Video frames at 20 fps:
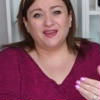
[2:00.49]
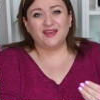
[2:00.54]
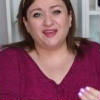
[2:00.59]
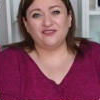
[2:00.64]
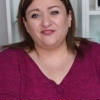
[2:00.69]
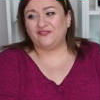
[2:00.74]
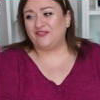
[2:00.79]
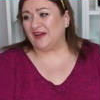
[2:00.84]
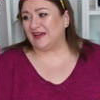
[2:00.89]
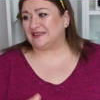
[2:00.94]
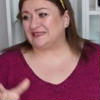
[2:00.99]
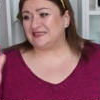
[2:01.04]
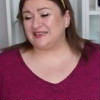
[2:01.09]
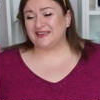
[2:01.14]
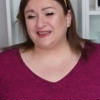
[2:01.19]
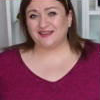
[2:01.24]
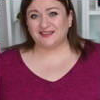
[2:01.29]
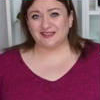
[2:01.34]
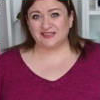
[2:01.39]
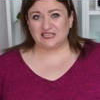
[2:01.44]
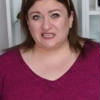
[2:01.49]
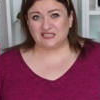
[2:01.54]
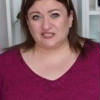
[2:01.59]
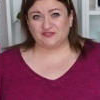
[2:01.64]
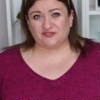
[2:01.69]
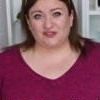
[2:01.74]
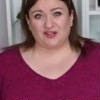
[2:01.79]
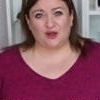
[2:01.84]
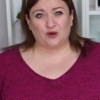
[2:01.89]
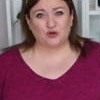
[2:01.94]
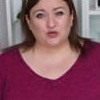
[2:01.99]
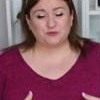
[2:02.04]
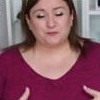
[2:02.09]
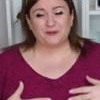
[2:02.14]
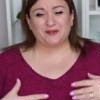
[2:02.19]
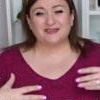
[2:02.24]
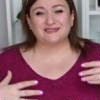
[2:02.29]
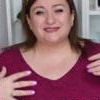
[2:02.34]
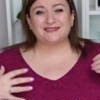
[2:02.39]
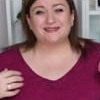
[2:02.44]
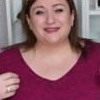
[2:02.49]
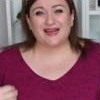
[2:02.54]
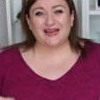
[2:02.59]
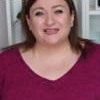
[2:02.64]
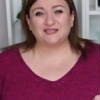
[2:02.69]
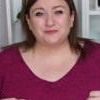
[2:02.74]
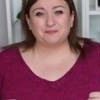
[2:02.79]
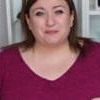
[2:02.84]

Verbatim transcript: infecting these flowers because that's